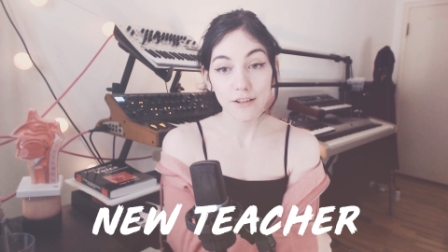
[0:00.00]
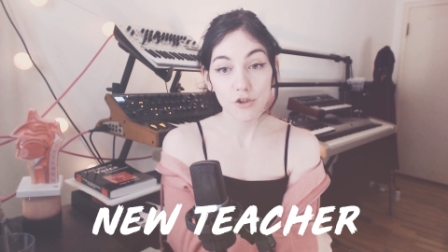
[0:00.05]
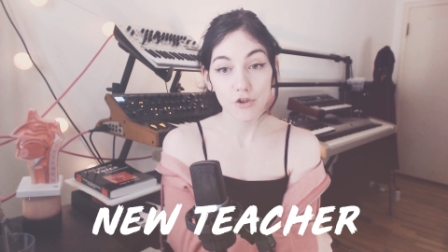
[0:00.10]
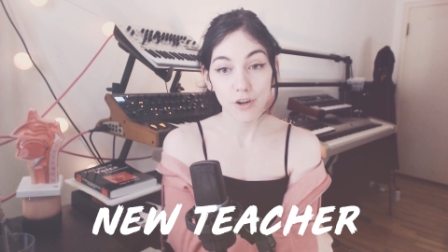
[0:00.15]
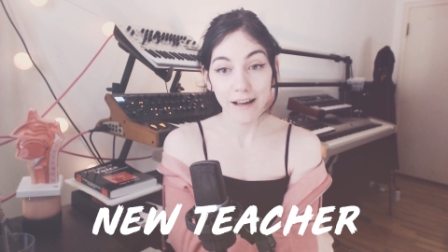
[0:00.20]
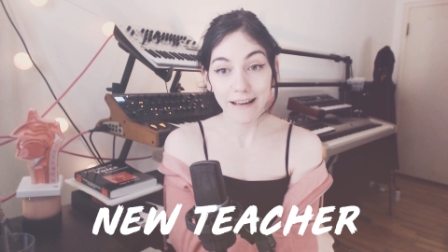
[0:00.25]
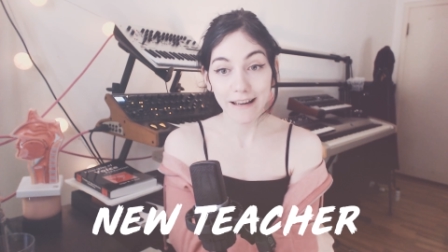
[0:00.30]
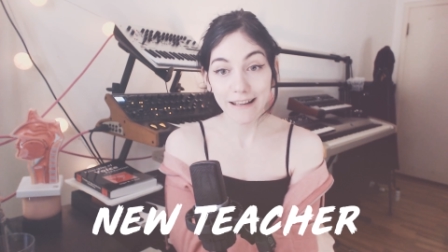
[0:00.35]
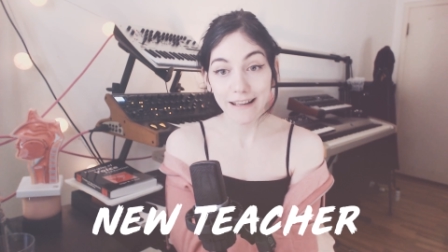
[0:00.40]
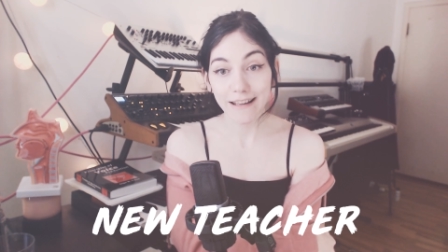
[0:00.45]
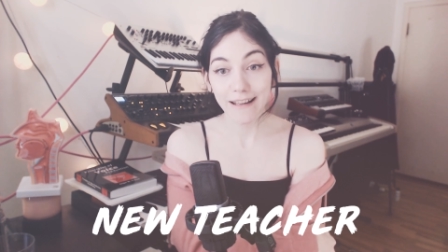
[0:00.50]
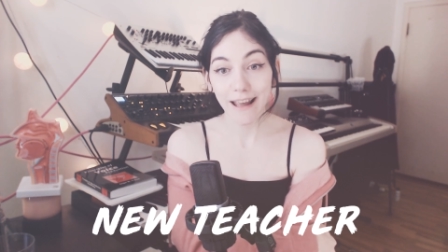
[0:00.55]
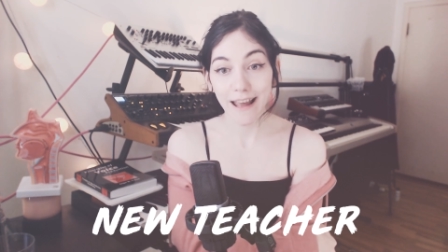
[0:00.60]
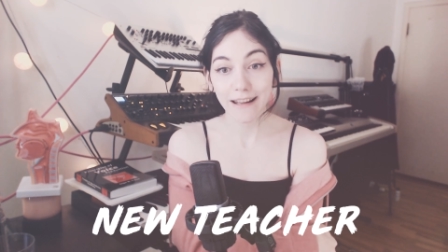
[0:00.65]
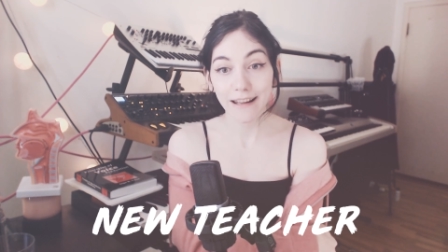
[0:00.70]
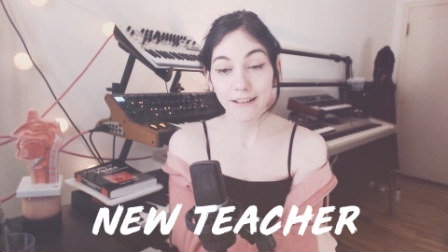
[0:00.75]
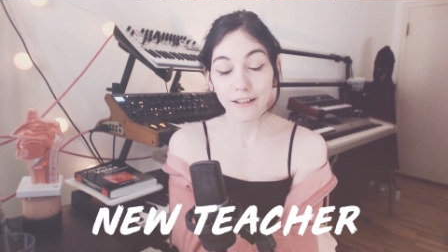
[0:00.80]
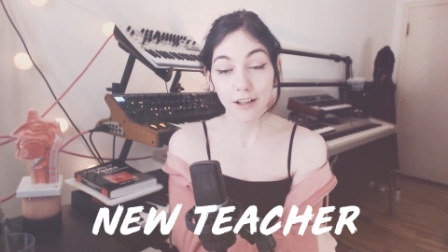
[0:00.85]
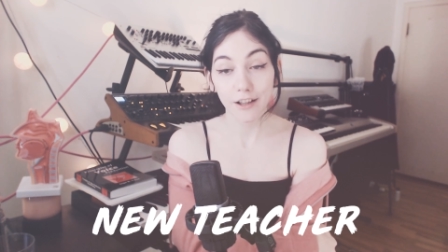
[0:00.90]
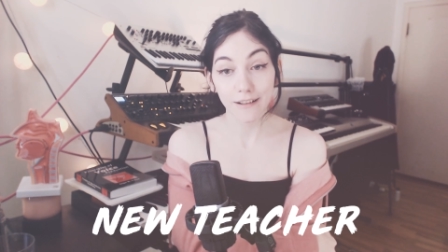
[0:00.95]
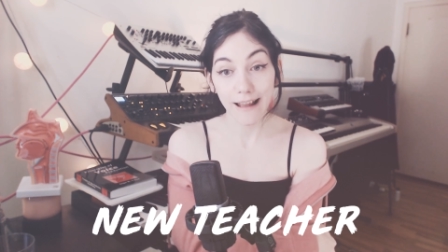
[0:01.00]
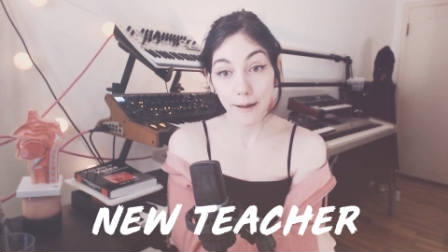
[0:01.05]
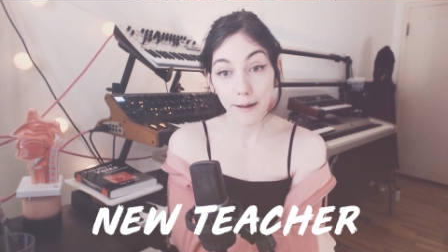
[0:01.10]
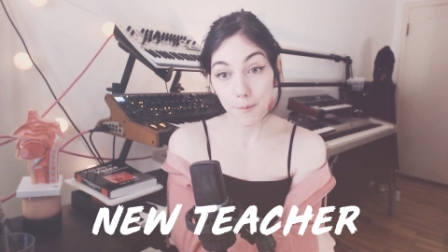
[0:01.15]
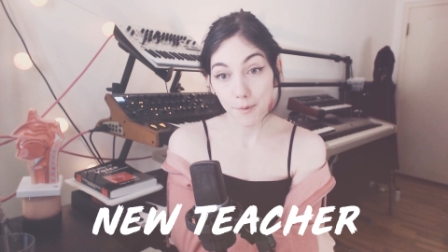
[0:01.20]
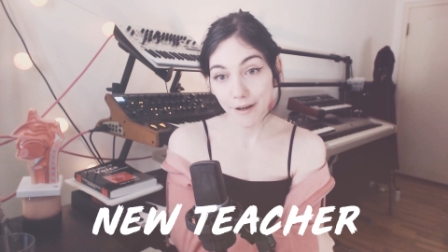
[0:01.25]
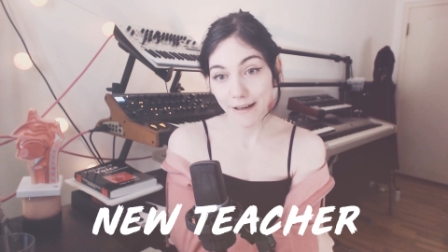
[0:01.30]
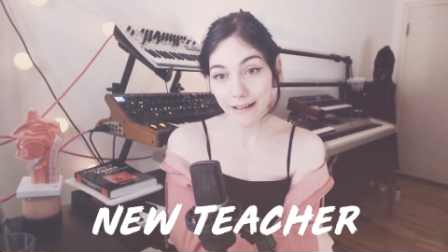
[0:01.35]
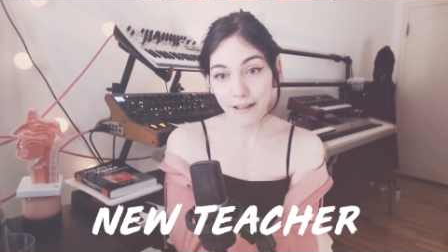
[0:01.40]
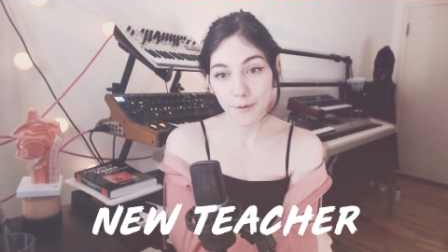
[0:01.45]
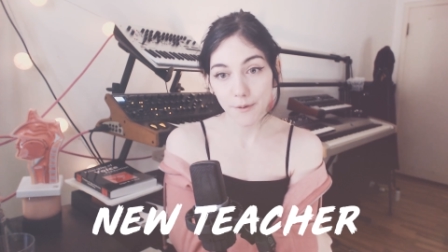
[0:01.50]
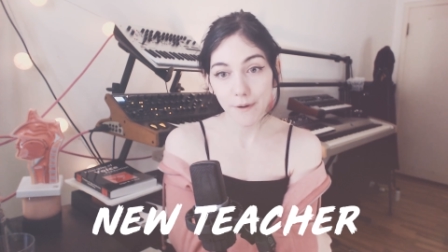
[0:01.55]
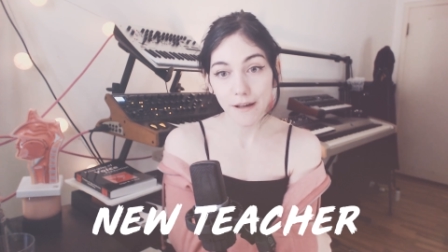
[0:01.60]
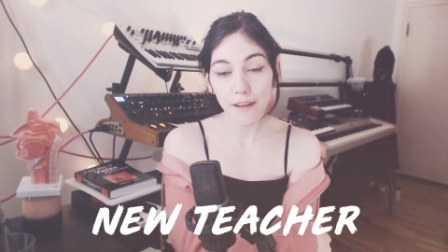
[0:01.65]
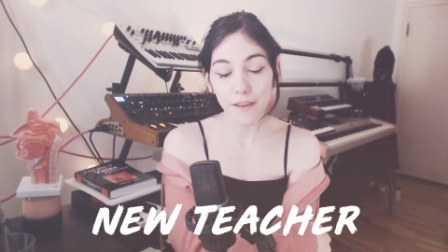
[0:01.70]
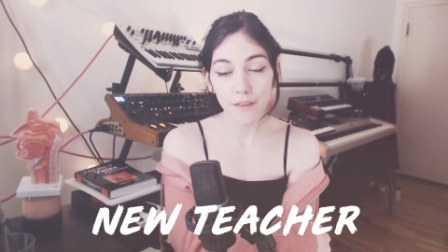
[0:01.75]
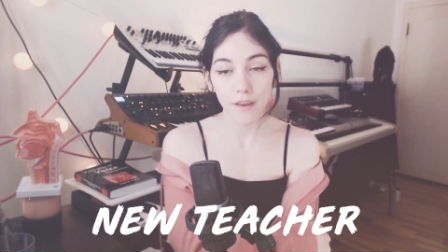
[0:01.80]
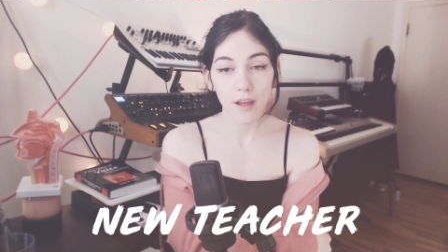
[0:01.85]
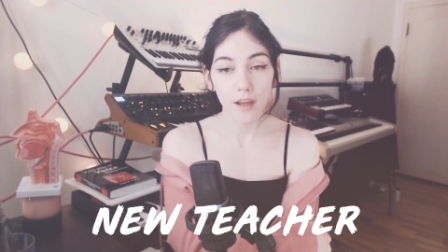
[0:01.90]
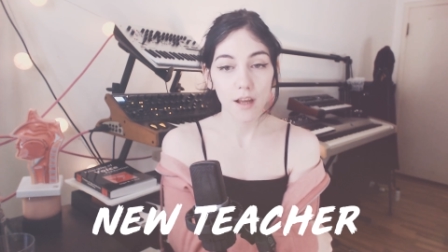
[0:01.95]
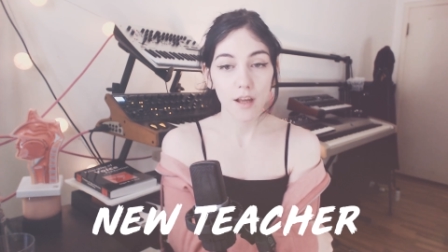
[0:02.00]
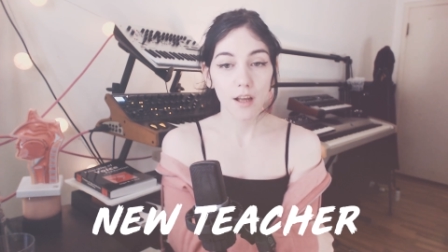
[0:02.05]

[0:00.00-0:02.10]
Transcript: training and collaborating with.